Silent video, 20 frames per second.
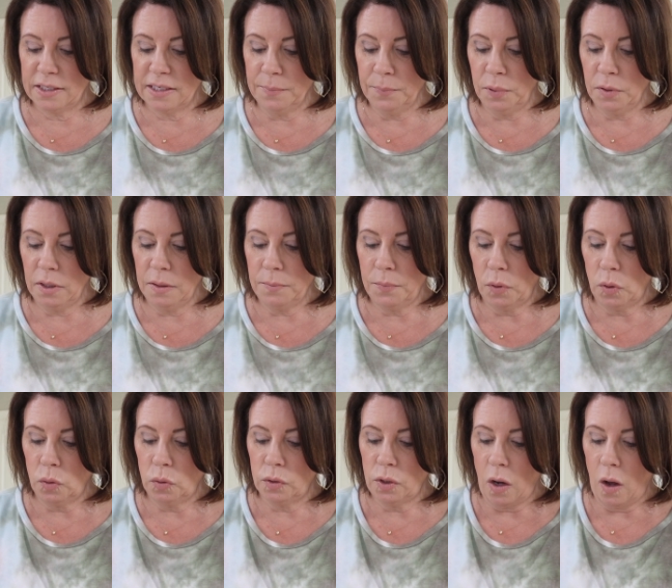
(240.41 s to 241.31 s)
simple and
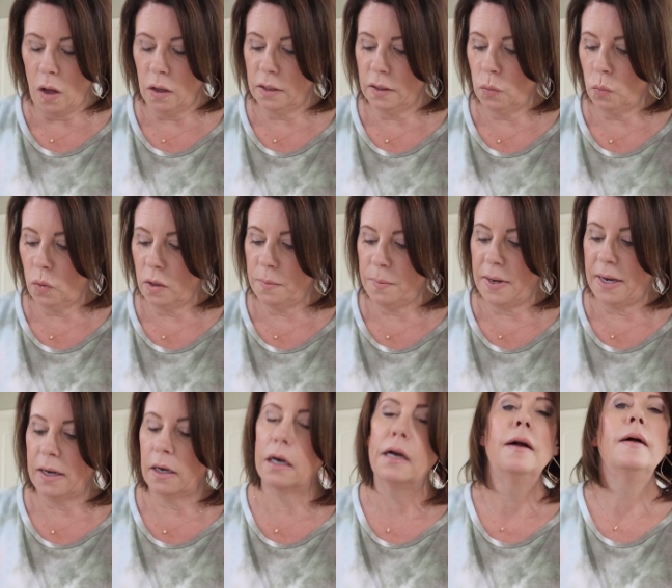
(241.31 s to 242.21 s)
bold, all in one
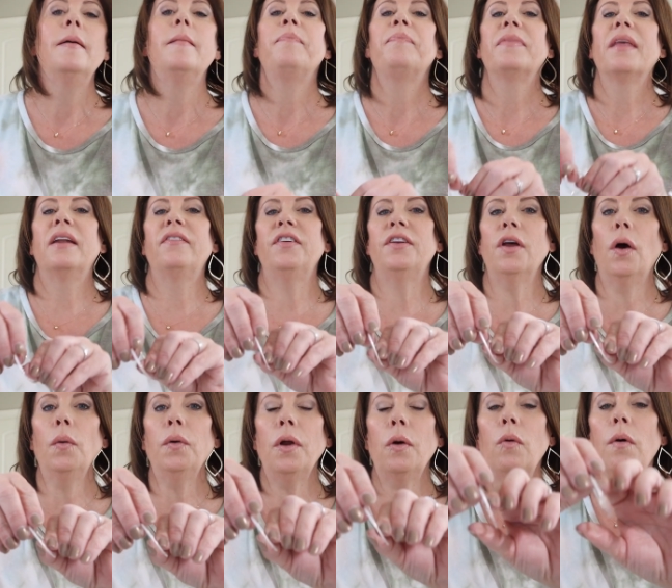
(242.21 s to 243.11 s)
pair. If you
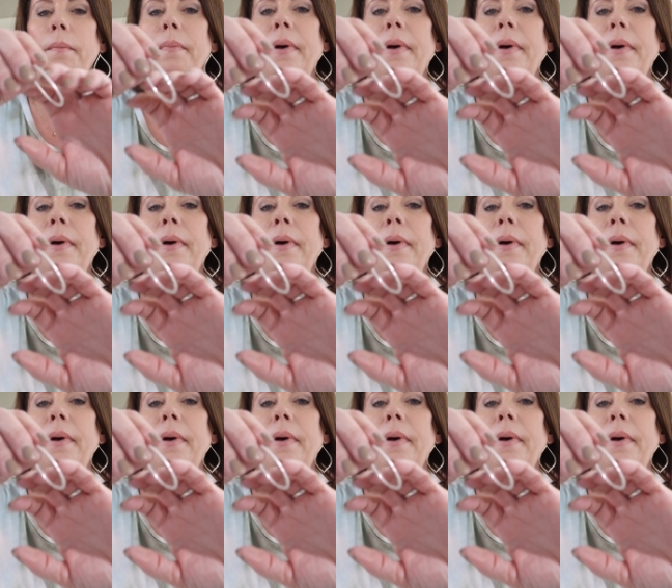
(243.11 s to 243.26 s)
don't know